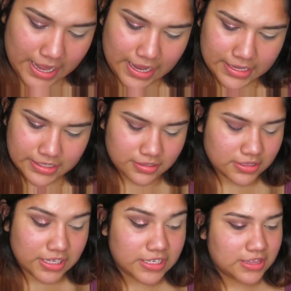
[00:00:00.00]
I
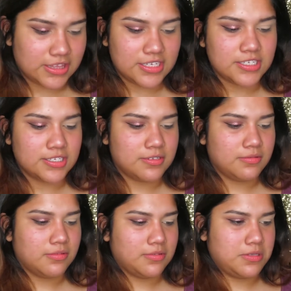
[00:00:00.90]
like this.
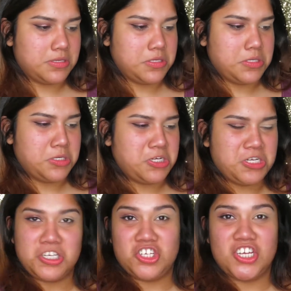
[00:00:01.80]

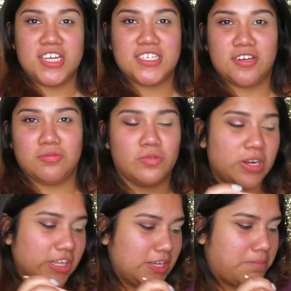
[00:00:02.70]
Shades are
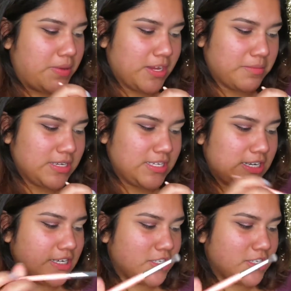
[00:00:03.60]
really pigmented,